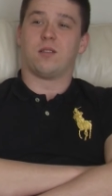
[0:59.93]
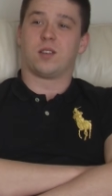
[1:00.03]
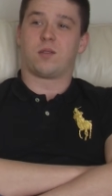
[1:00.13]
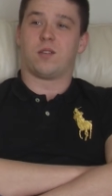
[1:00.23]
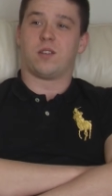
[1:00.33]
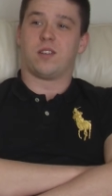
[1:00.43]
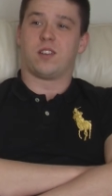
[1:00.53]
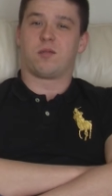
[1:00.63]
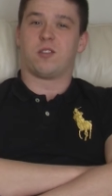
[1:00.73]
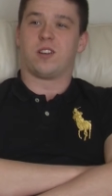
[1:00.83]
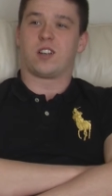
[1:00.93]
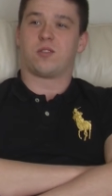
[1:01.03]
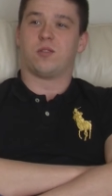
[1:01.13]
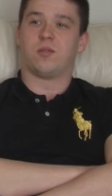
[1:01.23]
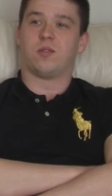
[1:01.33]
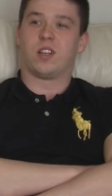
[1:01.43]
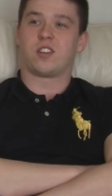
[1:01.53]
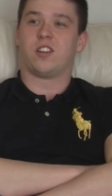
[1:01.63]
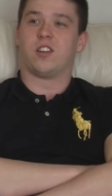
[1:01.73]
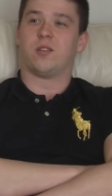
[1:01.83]
It's quite it's quite a national
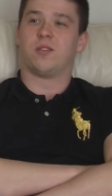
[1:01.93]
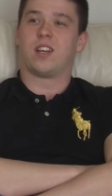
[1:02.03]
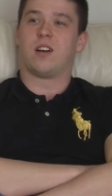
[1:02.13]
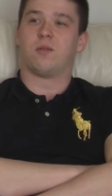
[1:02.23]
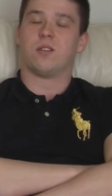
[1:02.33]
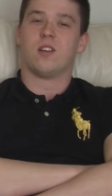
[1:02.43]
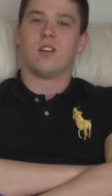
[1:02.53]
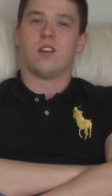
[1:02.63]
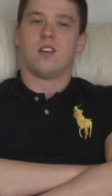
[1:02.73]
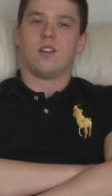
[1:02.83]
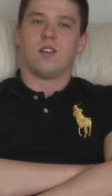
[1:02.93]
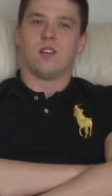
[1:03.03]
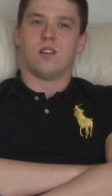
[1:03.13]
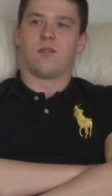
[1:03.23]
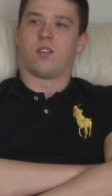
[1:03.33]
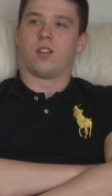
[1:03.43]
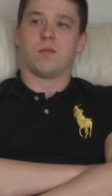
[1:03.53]
nationally known town uh, for like the